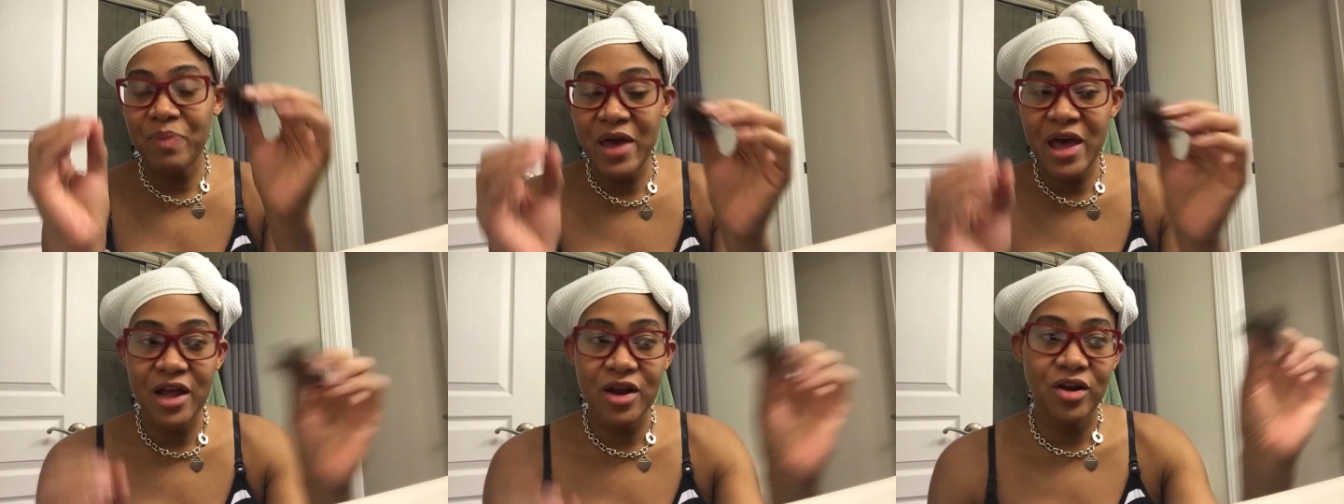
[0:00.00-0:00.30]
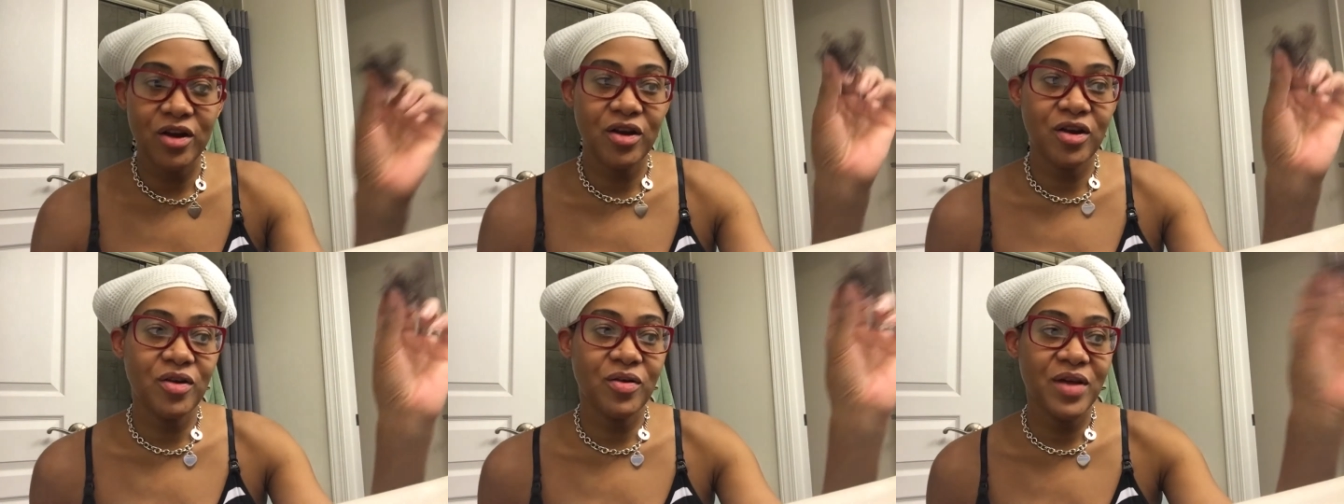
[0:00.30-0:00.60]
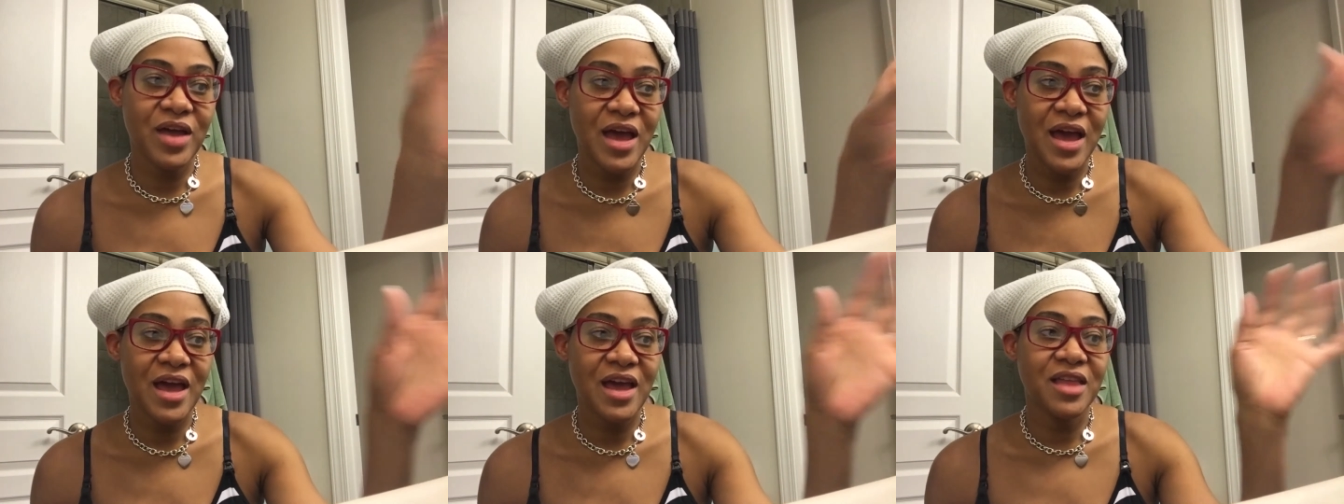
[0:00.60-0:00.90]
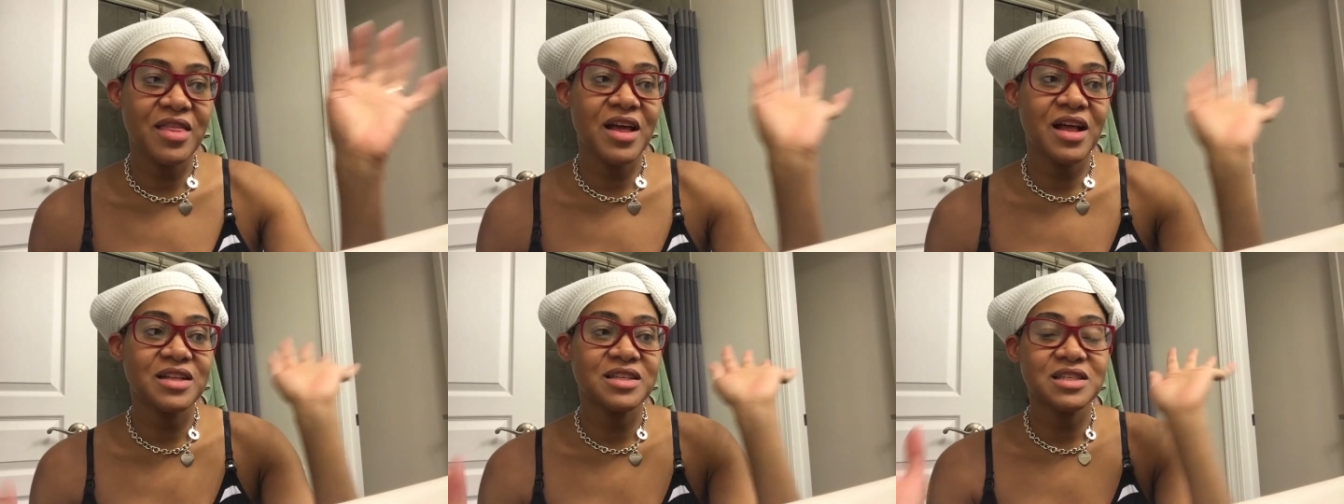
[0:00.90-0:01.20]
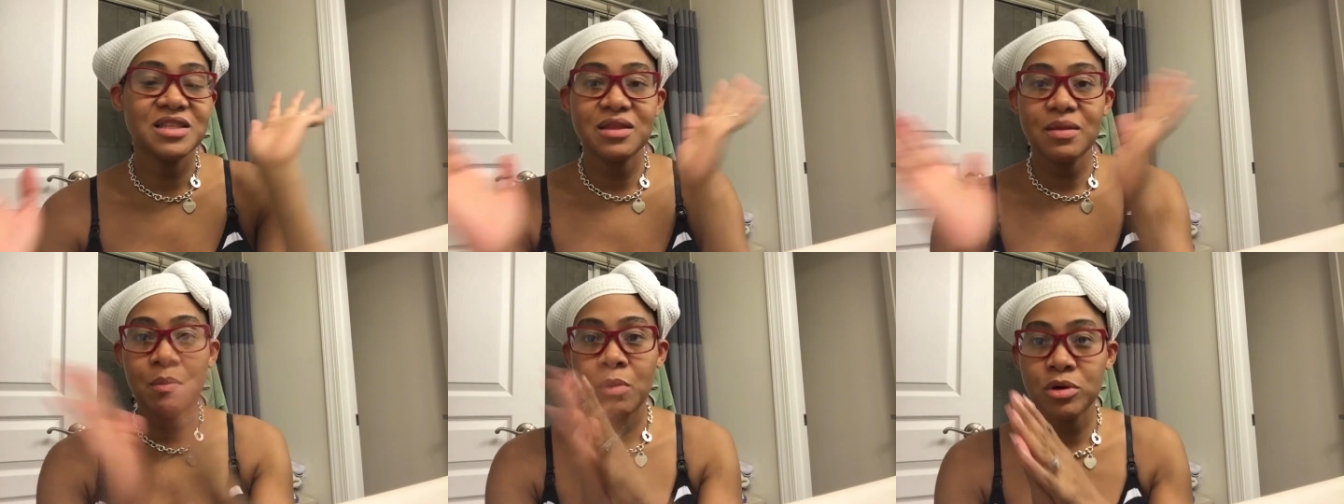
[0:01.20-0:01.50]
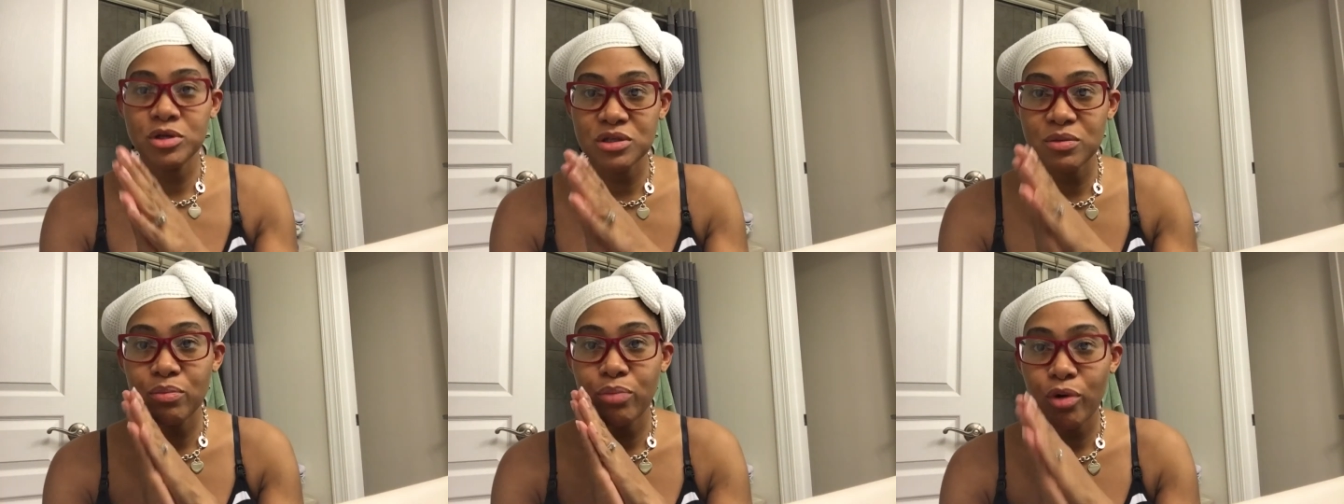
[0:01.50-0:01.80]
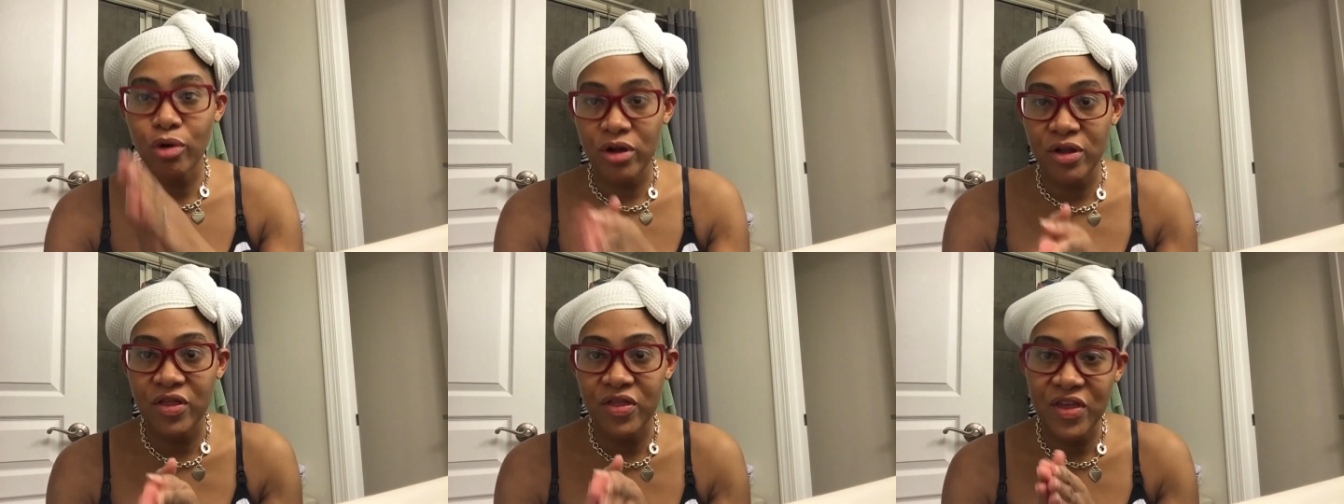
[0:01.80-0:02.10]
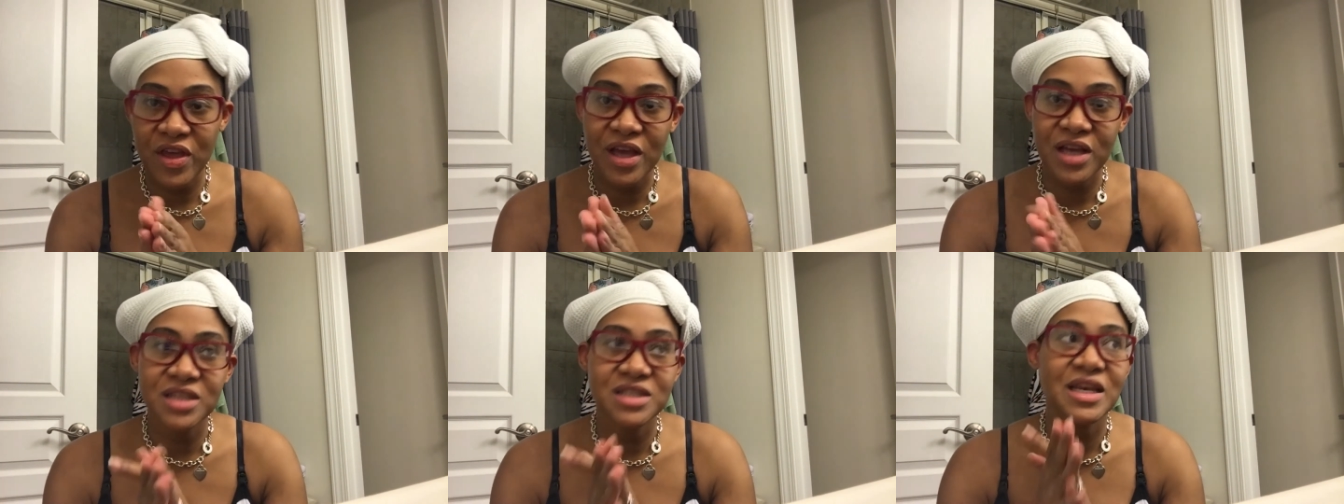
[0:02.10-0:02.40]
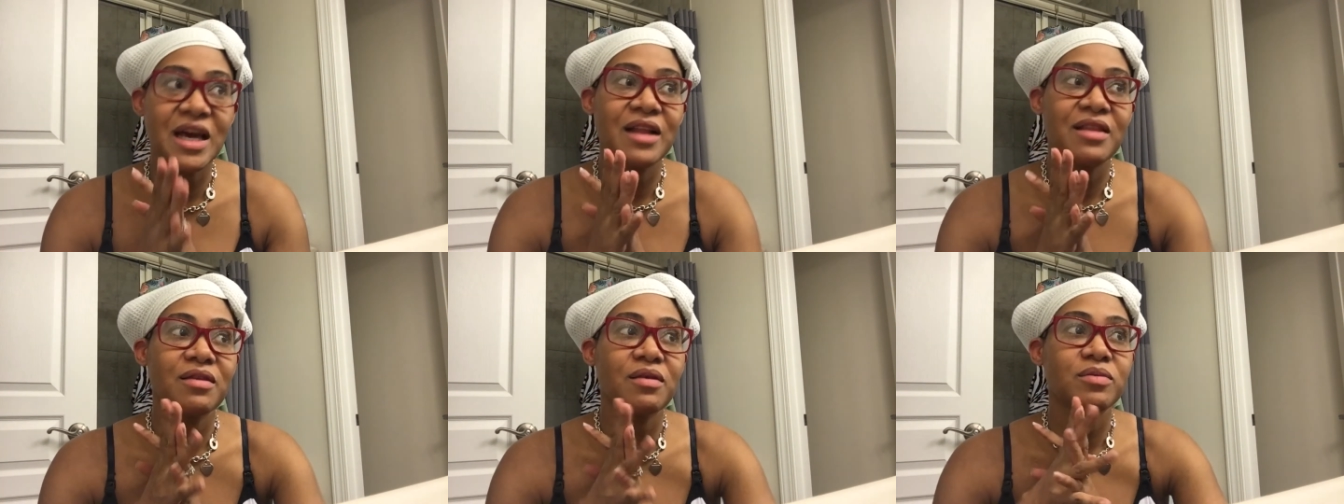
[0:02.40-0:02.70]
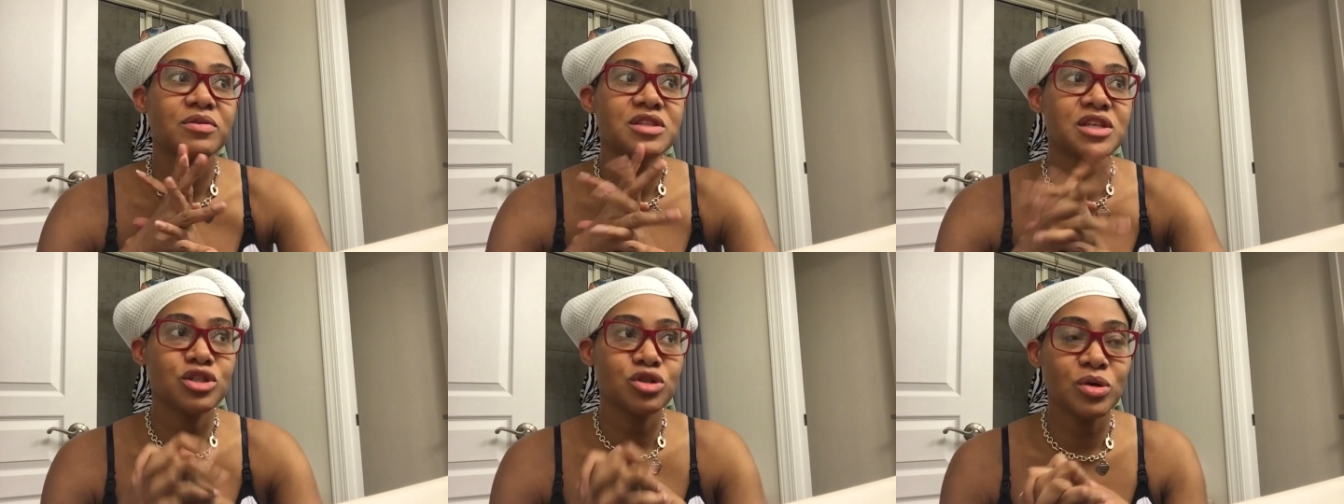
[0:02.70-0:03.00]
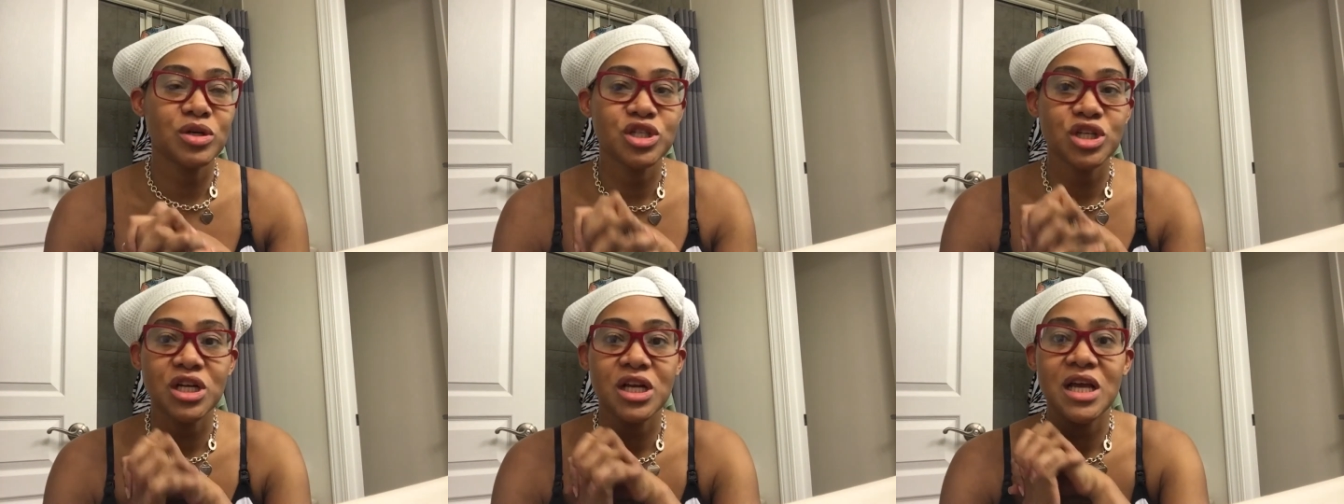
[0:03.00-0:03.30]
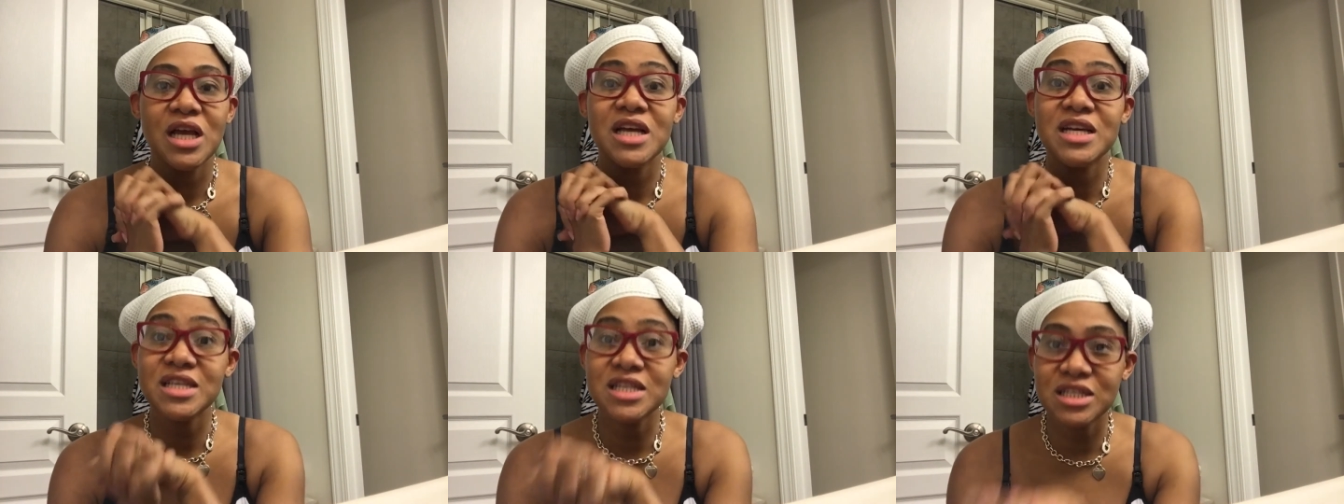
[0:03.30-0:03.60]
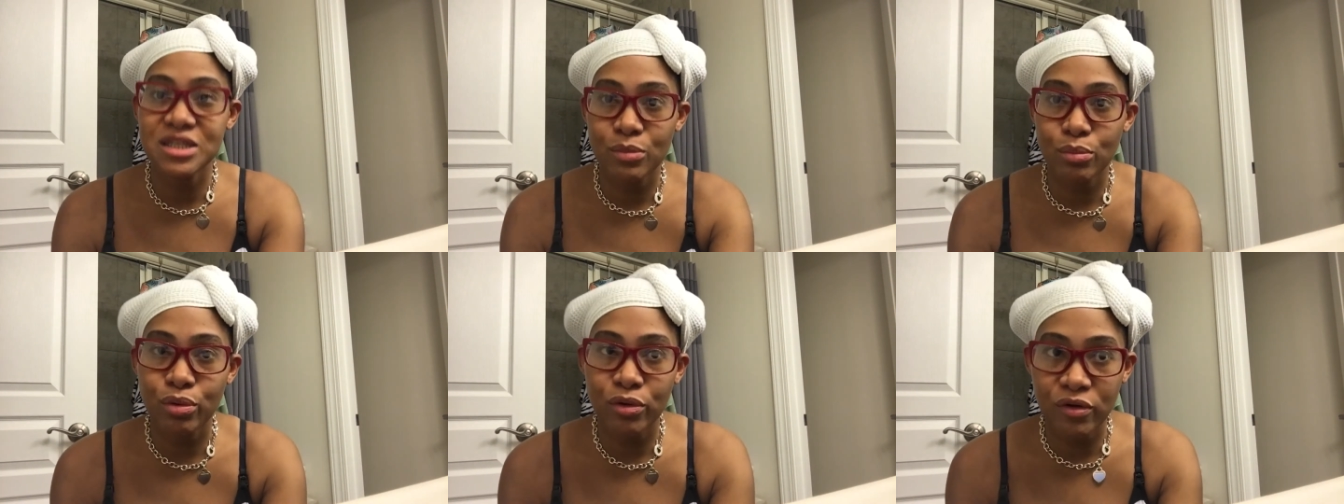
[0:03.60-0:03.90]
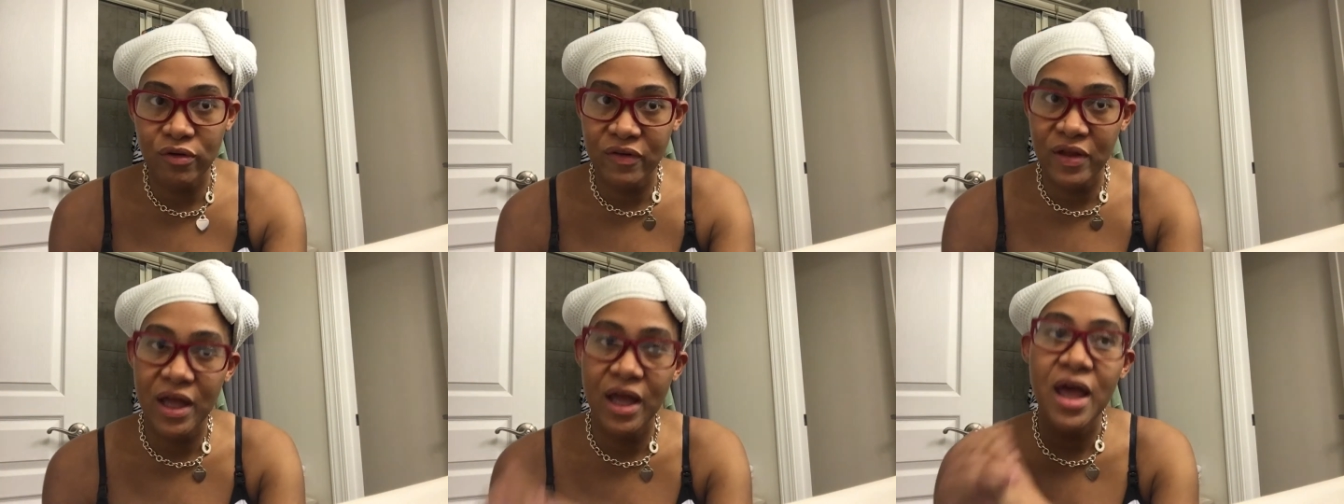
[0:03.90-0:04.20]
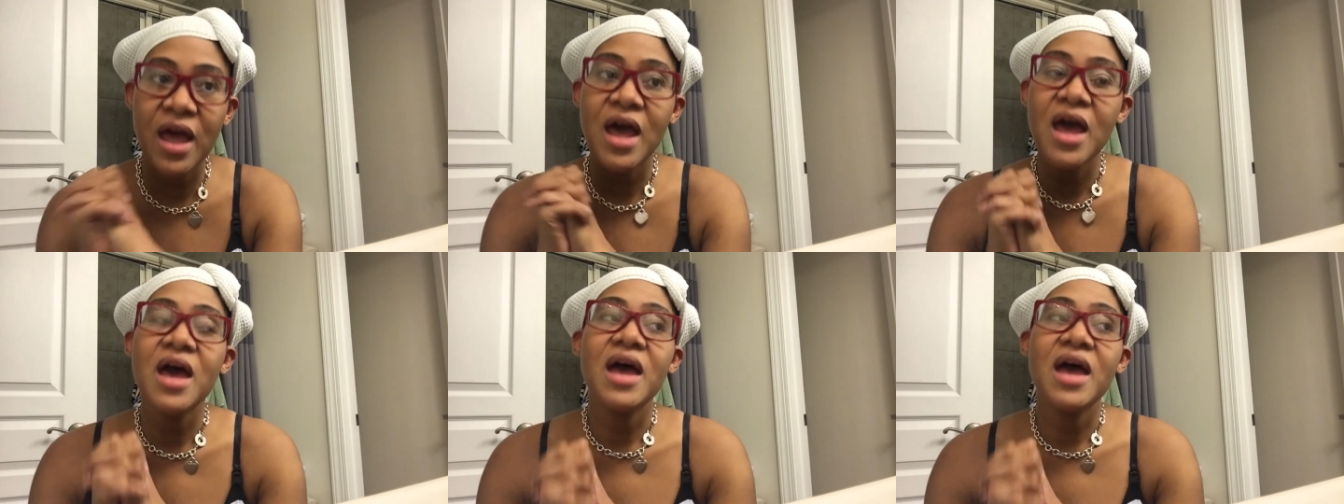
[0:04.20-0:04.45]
better, okay? That's the most important thing is that the situation is improving.